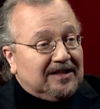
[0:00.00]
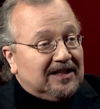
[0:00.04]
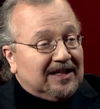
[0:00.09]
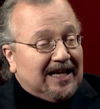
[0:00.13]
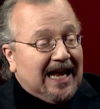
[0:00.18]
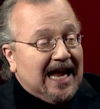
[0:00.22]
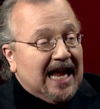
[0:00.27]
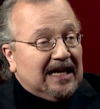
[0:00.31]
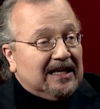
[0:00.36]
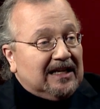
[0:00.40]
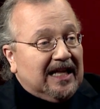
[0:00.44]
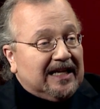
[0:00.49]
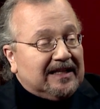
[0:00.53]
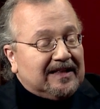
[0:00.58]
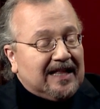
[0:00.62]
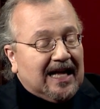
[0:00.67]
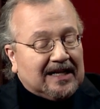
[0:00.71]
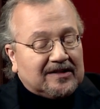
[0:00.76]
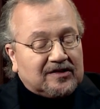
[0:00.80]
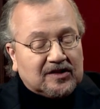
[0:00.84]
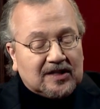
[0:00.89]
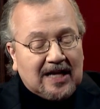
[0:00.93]
You can't let
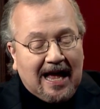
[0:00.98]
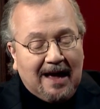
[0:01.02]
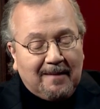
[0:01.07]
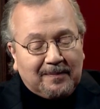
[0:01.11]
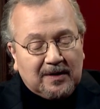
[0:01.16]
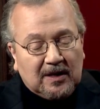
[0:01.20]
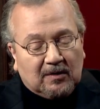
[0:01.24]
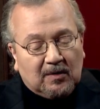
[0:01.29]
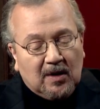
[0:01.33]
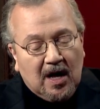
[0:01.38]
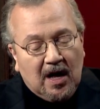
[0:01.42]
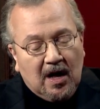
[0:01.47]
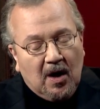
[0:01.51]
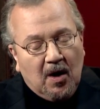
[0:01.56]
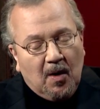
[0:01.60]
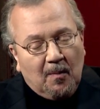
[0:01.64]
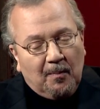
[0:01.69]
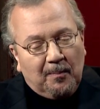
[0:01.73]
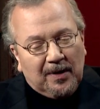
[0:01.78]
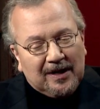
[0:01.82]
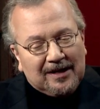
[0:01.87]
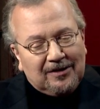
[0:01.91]
that stop you.
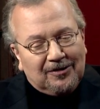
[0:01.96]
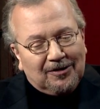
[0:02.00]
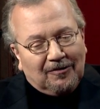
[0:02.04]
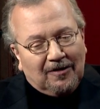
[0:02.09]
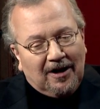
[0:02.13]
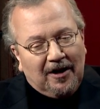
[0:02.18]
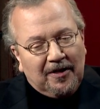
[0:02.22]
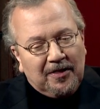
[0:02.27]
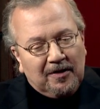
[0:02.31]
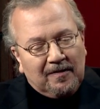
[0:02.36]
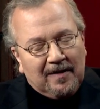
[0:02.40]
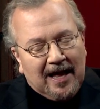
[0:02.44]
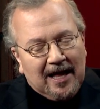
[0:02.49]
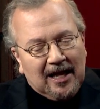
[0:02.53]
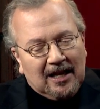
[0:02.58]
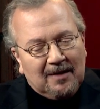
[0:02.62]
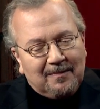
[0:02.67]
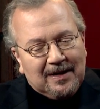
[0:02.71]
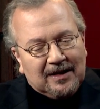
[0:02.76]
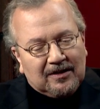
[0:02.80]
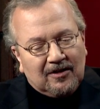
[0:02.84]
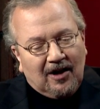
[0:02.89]
But your other
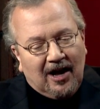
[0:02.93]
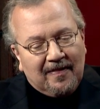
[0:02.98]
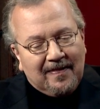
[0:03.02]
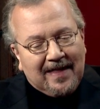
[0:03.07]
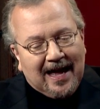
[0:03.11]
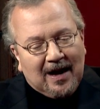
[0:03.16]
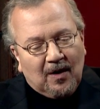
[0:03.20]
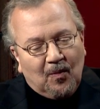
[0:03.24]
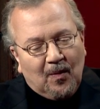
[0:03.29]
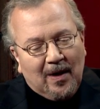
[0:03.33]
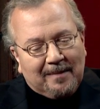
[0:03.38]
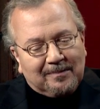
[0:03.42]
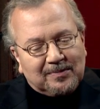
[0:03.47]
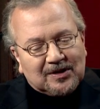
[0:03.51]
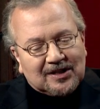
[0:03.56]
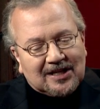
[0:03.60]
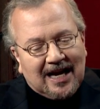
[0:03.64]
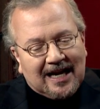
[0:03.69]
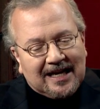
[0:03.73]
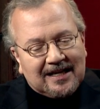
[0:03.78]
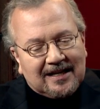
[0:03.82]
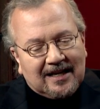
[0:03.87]
element on that
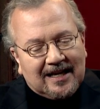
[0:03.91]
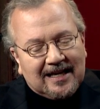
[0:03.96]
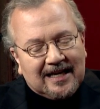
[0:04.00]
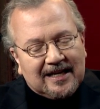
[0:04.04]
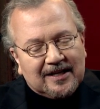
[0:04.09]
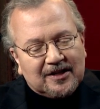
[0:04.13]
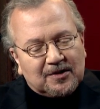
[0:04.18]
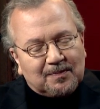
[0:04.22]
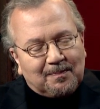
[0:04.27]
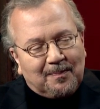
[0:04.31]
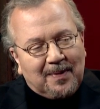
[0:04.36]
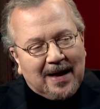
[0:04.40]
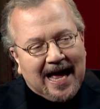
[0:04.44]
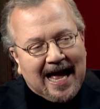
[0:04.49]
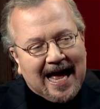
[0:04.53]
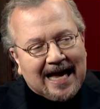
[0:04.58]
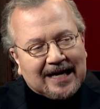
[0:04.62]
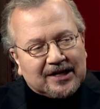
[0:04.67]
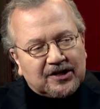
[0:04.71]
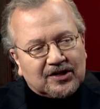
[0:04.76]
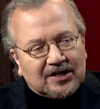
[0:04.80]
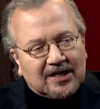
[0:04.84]
website is
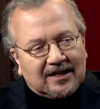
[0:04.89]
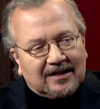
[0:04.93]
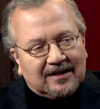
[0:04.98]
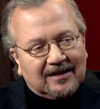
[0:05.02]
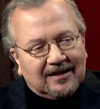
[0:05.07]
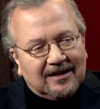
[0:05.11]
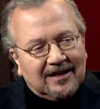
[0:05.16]
passion.